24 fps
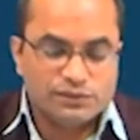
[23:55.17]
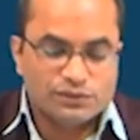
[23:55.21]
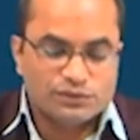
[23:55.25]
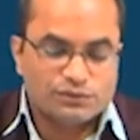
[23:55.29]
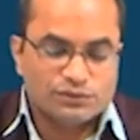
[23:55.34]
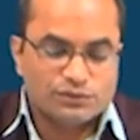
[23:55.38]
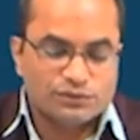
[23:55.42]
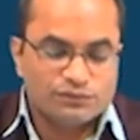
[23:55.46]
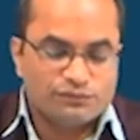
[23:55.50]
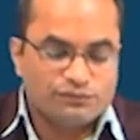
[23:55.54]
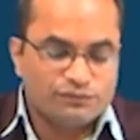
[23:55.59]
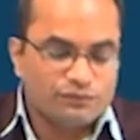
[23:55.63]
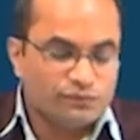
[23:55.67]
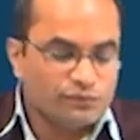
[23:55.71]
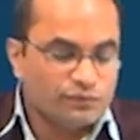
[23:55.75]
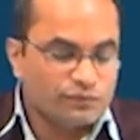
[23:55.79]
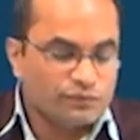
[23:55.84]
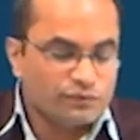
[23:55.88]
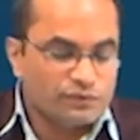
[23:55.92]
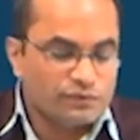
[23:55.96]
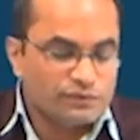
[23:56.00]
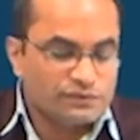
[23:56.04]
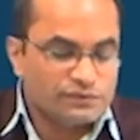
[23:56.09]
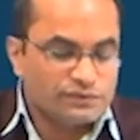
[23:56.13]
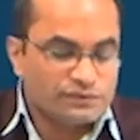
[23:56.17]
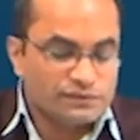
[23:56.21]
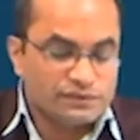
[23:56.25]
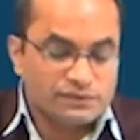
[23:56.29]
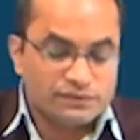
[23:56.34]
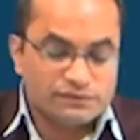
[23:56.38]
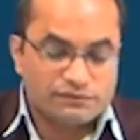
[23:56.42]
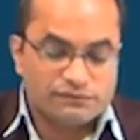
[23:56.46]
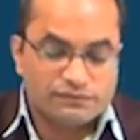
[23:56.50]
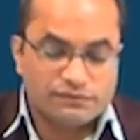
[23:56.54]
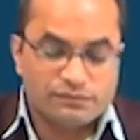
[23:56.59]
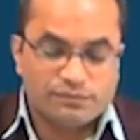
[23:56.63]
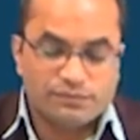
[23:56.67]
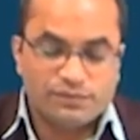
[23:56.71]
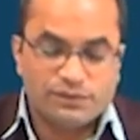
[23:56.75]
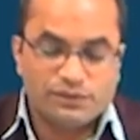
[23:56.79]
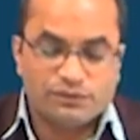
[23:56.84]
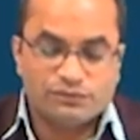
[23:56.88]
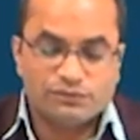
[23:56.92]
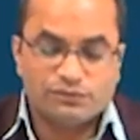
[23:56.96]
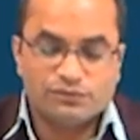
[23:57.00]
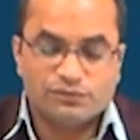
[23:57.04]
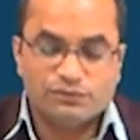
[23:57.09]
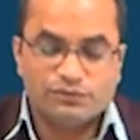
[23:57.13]
So, the four constants will be
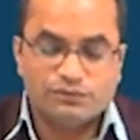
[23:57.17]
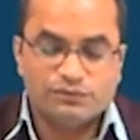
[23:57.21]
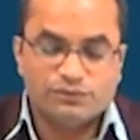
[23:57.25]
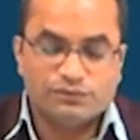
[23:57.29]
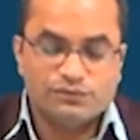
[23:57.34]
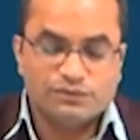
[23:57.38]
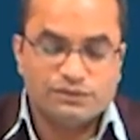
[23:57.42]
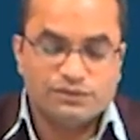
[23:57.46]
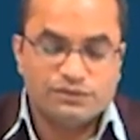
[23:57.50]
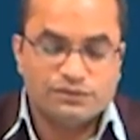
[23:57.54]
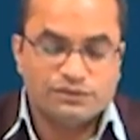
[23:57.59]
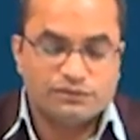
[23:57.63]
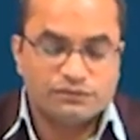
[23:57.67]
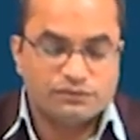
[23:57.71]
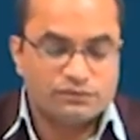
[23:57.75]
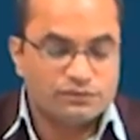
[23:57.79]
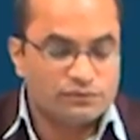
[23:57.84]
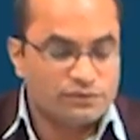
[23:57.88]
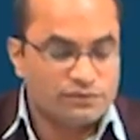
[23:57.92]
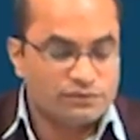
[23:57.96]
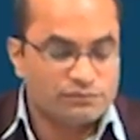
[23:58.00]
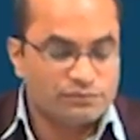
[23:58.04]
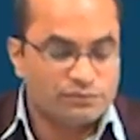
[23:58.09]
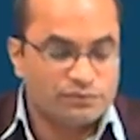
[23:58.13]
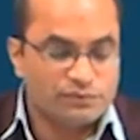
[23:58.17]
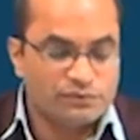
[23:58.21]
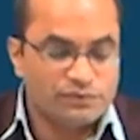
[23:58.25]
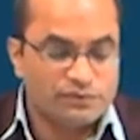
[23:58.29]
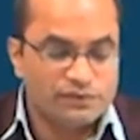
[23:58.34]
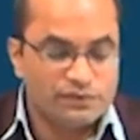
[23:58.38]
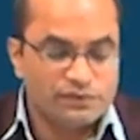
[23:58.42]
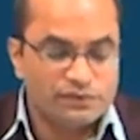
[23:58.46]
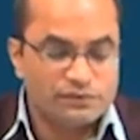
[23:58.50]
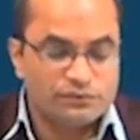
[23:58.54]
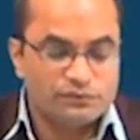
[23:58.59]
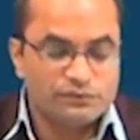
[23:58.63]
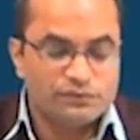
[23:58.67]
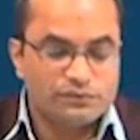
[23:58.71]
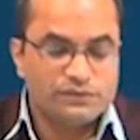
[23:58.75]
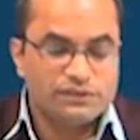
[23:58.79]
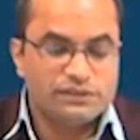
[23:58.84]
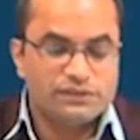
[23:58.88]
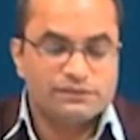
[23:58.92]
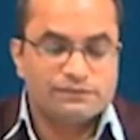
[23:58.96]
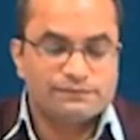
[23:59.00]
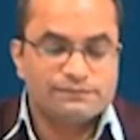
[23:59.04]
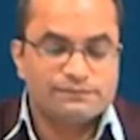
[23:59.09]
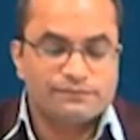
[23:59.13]
introduced here corresponding to
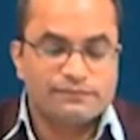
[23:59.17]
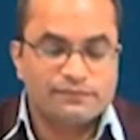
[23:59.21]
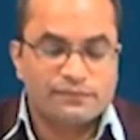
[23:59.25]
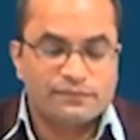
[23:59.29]
these